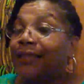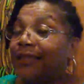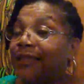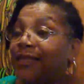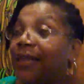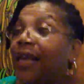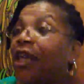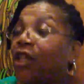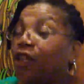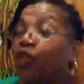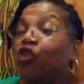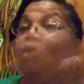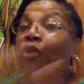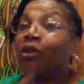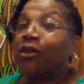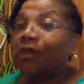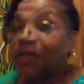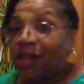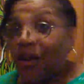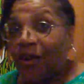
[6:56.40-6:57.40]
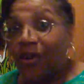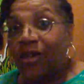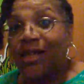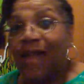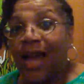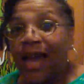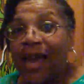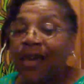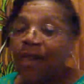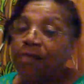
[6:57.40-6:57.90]
saying that you're going to start a
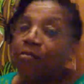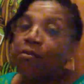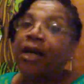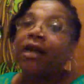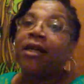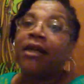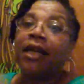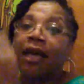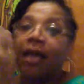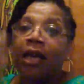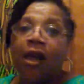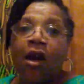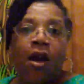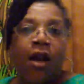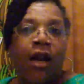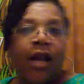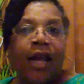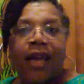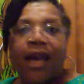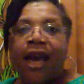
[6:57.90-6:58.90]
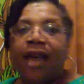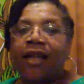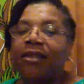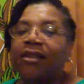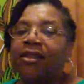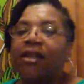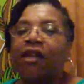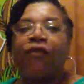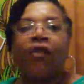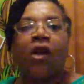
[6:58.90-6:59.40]
diet Monday and all of that kind
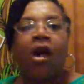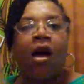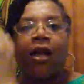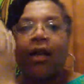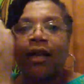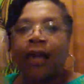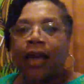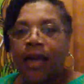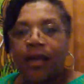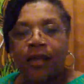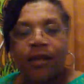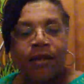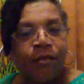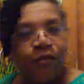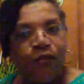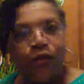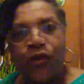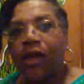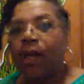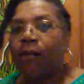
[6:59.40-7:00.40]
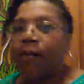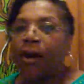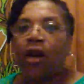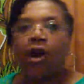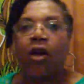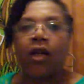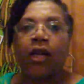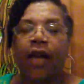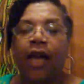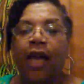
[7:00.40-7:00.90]
of stuff and all of that, forget
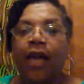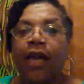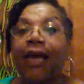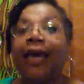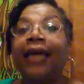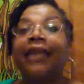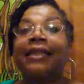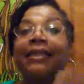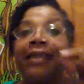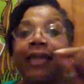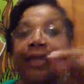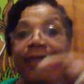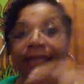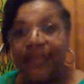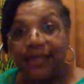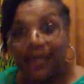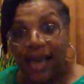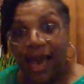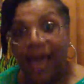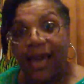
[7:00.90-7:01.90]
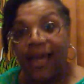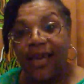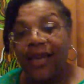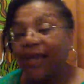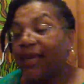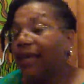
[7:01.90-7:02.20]
about all of that. Today,